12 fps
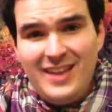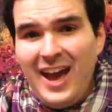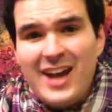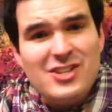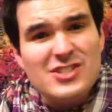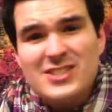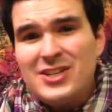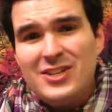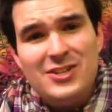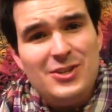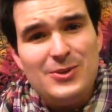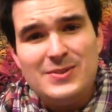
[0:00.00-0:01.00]
I just
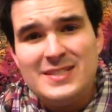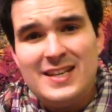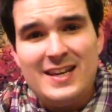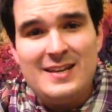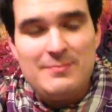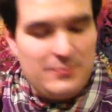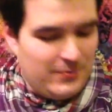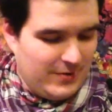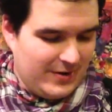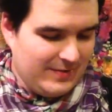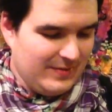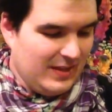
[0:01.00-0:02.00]
couldn't use it
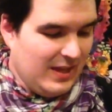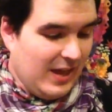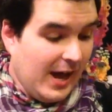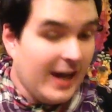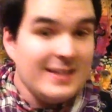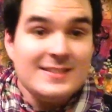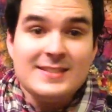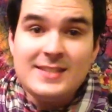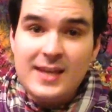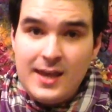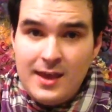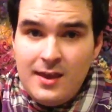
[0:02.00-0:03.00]
anymore
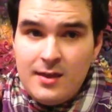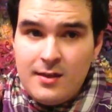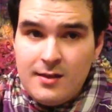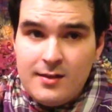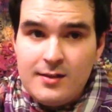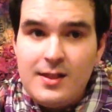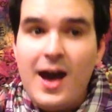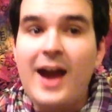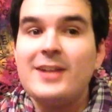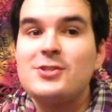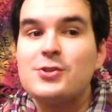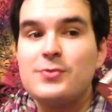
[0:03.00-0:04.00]
until
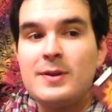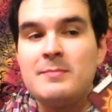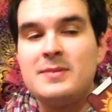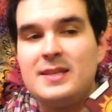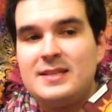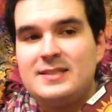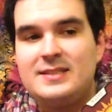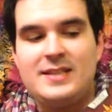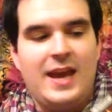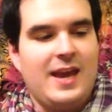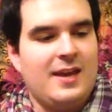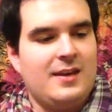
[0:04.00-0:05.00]
I trimmed this
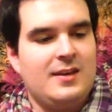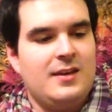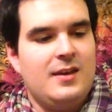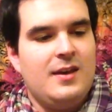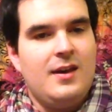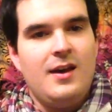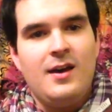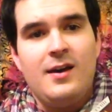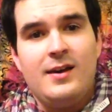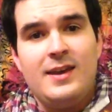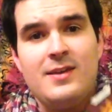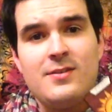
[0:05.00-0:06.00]
deck,
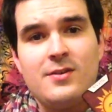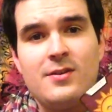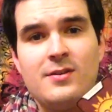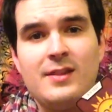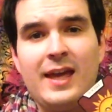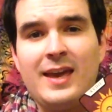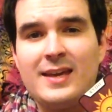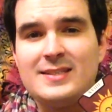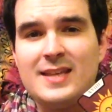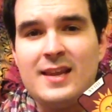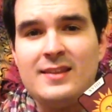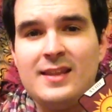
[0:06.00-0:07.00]
either, like I
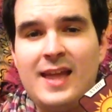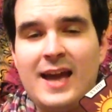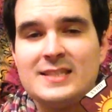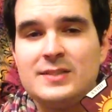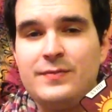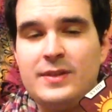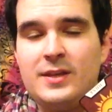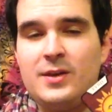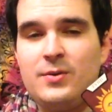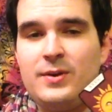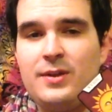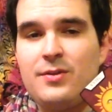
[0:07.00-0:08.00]
said in the last
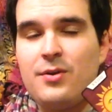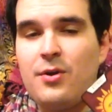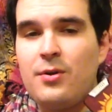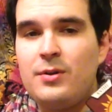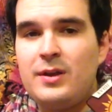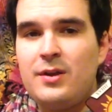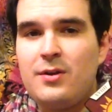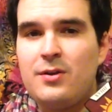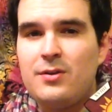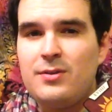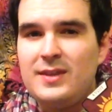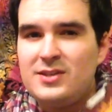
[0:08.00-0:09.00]
video, either
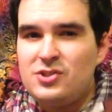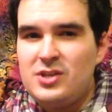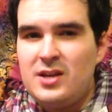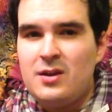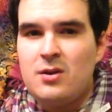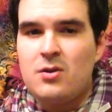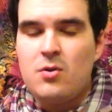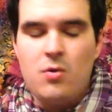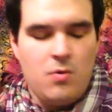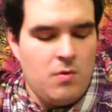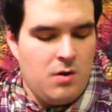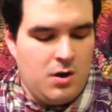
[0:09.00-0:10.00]
earlier this year
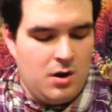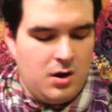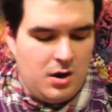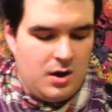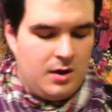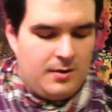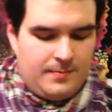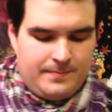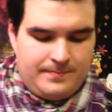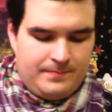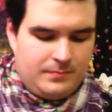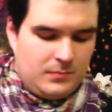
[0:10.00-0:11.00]
or